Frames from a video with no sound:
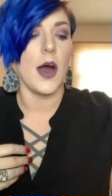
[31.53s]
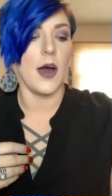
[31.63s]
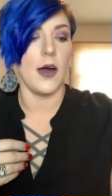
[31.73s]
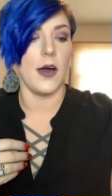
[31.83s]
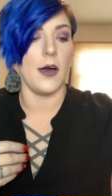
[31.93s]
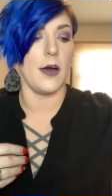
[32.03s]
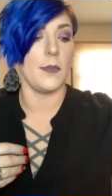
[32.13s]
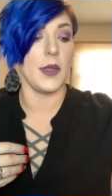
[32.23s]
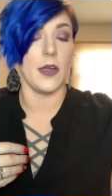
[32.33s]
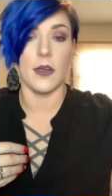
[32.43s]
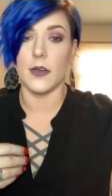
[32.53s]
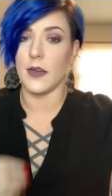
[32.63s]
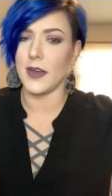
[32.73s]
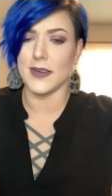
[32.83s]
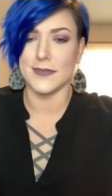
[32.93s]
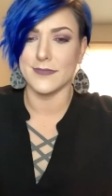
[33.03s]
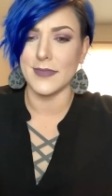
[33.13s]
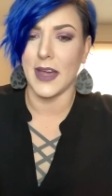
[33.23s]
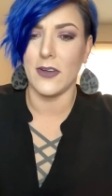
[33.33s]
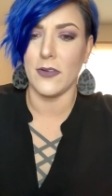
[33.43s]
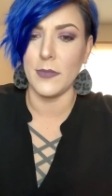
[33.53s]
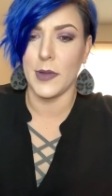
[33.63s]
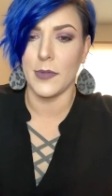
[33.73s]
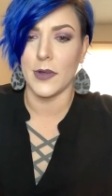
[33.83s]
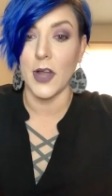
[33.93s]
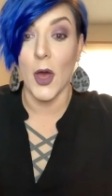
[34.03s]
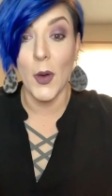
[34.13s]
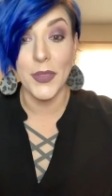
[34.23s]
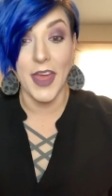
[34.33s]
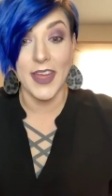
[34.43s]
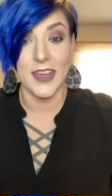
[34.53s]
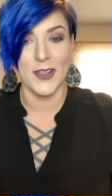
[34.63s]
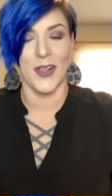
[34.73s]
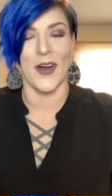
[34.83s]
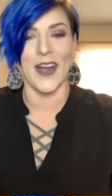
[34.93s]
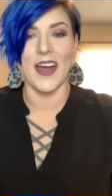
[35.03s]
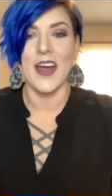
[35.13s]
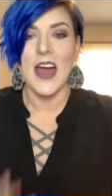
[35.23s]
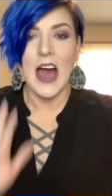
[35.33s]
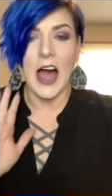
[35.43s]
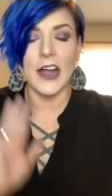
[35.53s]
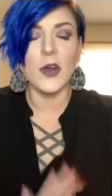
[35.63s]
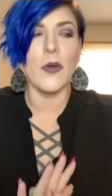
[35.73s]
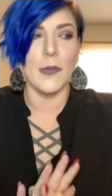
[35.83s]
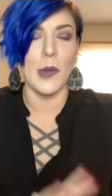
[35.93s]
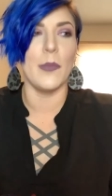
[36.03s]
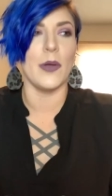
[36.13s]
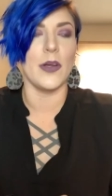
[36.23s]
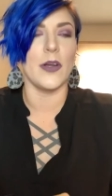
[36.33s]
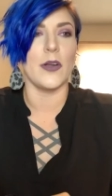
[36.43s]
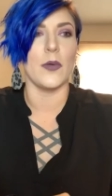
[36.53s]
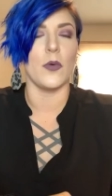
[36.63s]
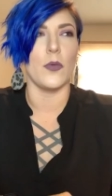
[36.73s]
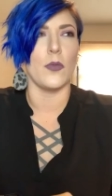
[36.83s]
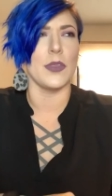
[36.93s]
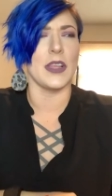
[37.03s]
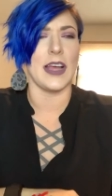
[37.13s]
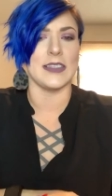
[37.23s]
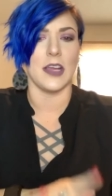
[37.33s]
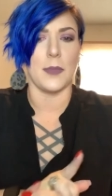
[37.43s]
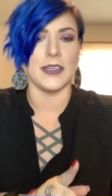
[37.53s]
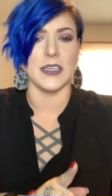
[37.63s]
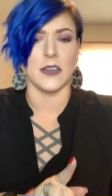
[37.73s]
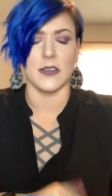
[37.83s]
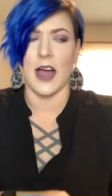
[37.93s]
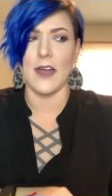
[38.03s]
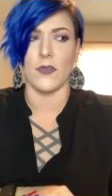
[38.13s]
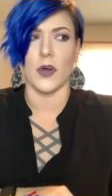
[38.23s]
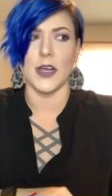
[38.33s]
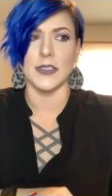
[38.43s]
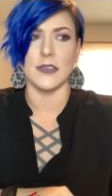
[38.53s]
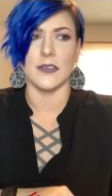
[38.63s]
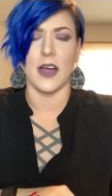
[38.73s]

I don't remember. Oh, thank you, Laura. I don't remember when the last time I did a live was.